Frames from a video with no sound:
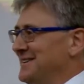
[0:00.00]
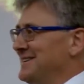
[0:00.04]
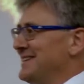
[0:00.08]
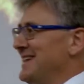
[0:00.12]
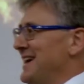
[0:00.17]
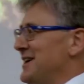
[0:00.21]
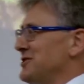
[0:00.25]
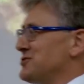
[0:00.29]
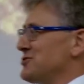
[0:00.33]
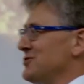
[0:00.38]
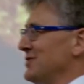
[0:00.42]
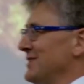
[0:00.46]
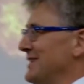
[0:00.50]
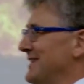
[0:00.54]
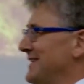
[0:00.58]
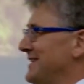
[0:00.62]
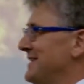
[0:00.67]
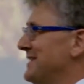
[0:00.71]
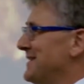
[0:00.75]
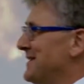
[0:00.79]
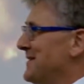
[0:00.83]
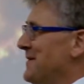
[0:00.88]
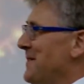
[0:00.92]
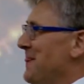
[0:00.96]

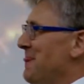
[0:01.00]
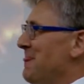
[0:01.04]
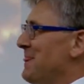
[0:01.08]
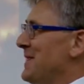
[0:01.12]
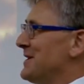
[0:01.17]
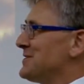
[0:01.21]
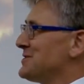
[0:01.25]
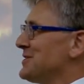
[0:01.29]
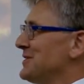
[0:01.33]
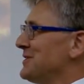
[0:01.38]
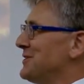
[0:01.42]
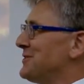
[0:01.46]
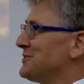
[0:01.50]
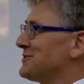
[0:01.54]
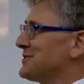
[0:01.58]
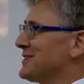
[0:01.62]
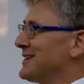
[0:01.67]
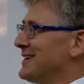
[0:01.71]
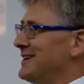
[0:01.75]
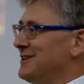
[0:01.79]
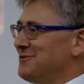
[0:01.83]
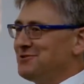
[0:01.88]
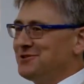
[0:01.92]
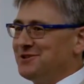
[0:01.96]
naturally there's a lot to
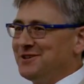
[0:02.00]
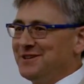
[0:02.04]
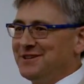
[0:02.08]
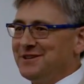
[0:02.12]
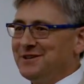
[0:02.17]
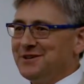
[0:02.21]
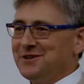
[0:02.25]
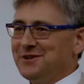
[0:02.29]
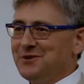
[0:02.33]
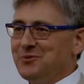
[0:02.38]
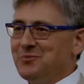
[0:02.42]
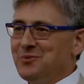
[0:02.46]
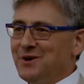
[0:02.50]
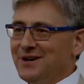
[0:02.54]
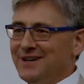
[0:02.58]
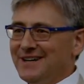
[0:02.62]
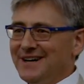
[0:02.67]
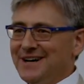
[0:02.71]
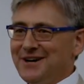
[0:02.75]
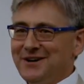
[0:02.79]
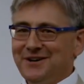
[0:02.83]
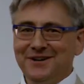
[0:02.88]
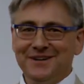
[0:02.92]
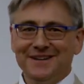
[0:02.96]
cover in a
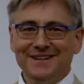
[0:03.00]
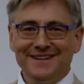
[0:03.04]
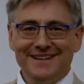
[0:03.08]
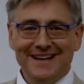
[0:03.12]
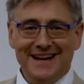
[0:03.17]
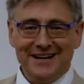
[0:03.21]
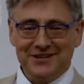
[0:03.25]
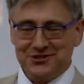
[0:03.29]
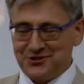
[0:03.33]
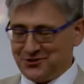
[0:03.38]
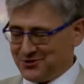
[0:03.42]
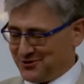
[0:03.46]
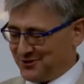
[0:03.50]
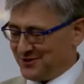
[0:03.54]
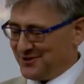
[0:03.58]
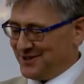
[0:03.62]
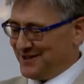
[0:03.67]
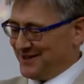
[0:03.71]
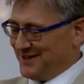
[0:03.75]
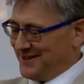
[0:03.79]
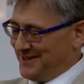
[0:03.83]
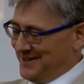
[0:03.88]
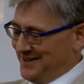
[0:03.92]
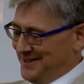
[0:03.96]
1-hour lecture
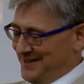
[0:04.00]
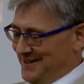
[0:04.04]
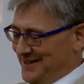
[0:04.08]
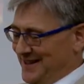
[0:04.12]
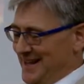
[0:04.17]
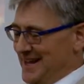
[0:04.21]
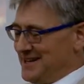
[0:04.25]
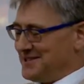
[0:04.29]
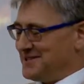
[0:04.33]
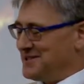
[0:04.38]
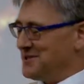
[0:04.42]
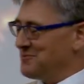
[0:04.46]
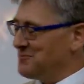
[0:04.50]
or a less